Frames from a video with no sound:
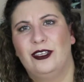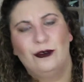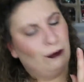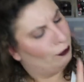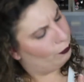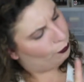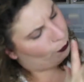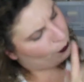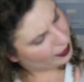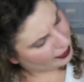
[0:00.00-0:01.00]
You
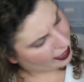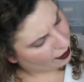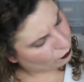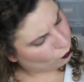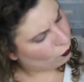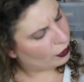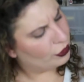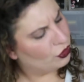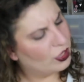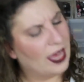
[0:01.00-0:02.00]
really have to
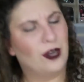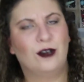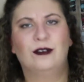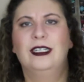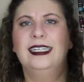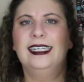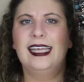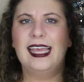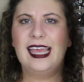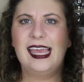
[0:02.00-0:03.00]
work the shadow
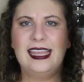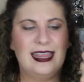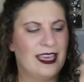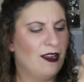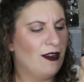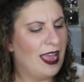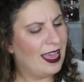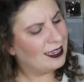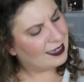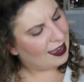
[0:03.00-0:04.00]
in there,
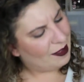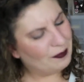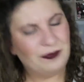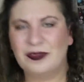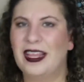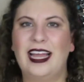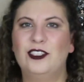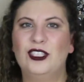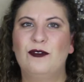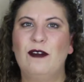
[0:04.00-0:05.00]
and
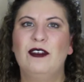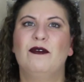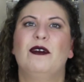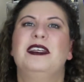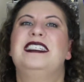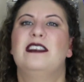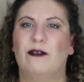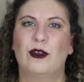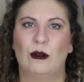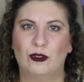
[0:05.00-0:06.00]
I just found it very
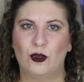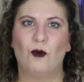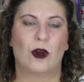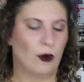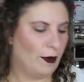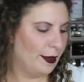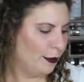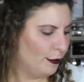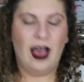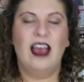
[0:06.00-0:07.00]
difficult to work
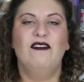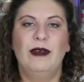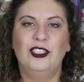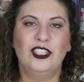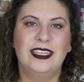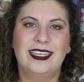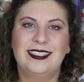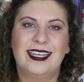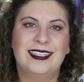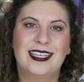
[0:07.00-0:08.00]
with. I've mentioned
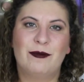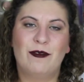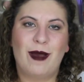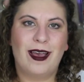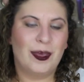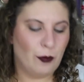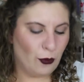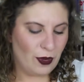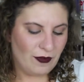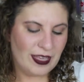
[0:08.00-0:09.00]
this in some of my
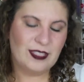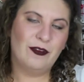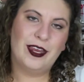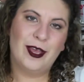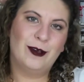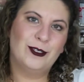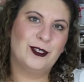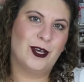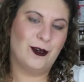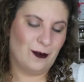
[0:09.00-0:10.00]
previous videos,
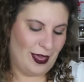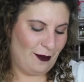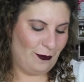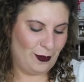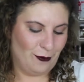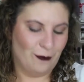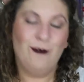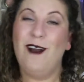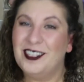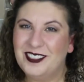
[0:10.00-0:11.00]
so if you've
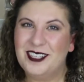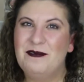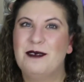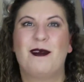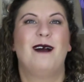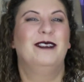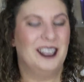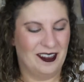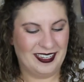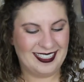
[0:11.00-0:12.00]
watched them, you
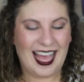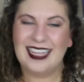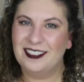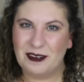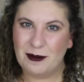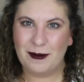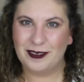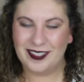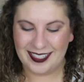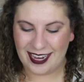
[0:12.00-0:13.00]
probably know exactly what I'm
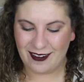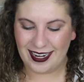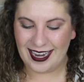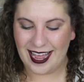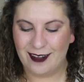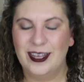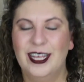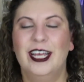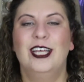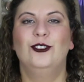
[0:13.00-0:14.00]
about to say right now.
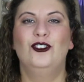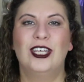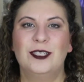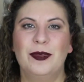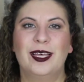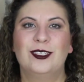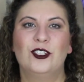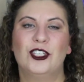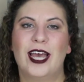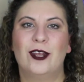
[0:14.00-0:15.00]
Just because
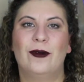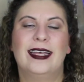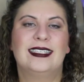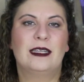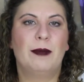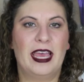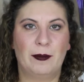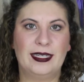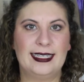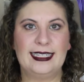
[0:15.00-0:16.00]
a shadow isn't
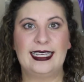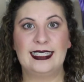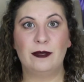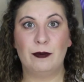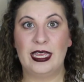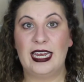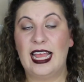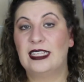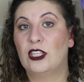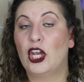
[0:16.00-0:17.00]
pigmented doesn't mean
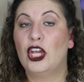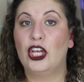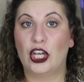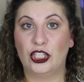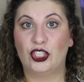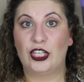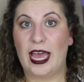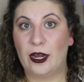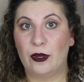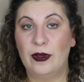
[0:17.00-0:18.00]
it's not a good
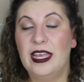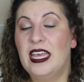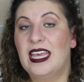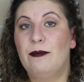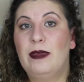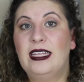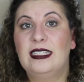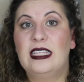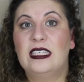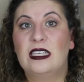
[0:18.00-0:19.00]
shadow. It
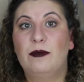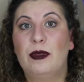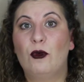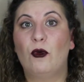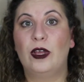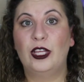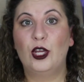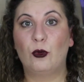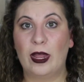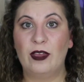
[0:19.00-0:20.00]
means this could be really
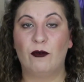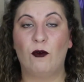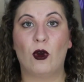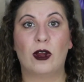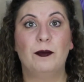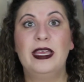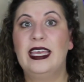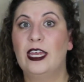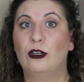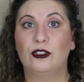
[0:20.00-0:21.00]
great for
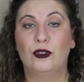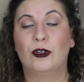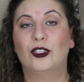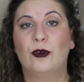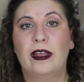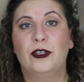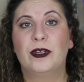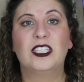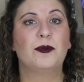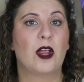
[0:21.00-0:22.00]
beginners who are trying to
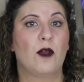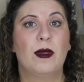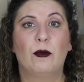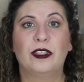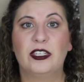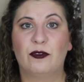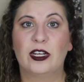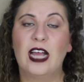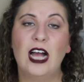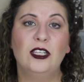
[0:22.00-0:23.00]
experiment with
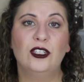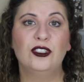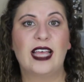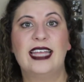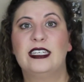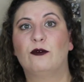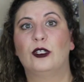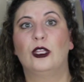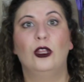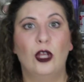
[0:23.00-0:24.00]
different colors and
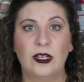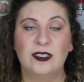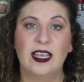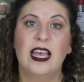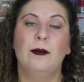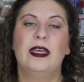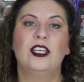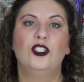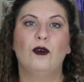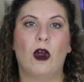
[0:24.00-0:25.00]
different looks,
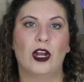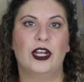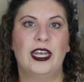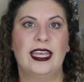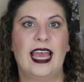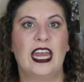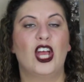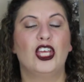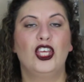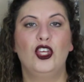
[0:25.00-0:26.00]
because you aren't going to get
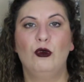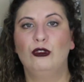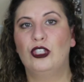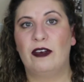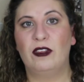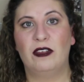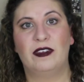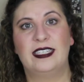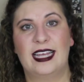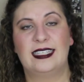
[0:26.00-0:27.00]
a huge level
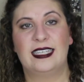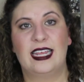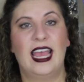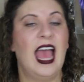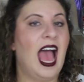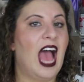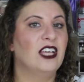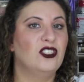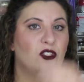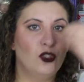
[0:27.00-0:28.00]
of intensity
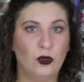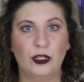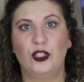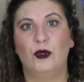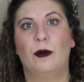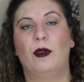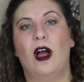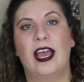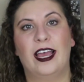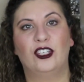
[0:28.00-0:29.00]
as soon as you
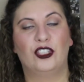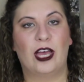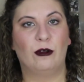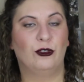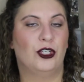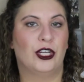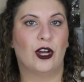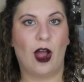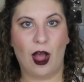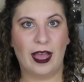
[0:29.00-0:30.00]
apply a shadow to
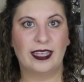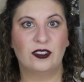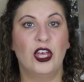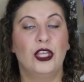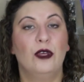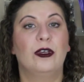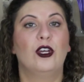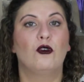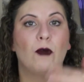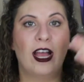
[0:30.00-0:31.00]
your eyes. You
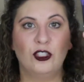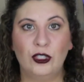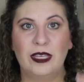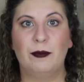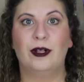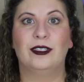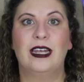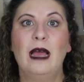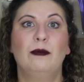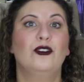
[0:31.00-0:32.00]
can gradually build
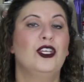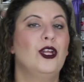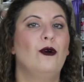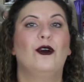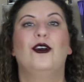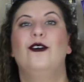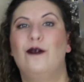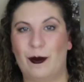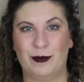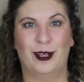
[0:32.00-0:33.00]
it up so you don't
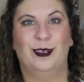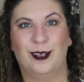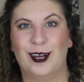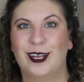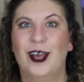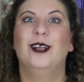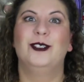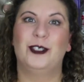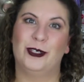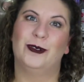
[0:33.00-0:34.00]
goof up the look
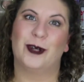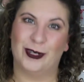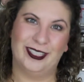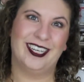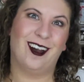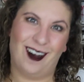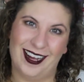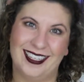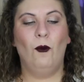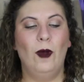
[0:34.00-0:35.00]
too early on.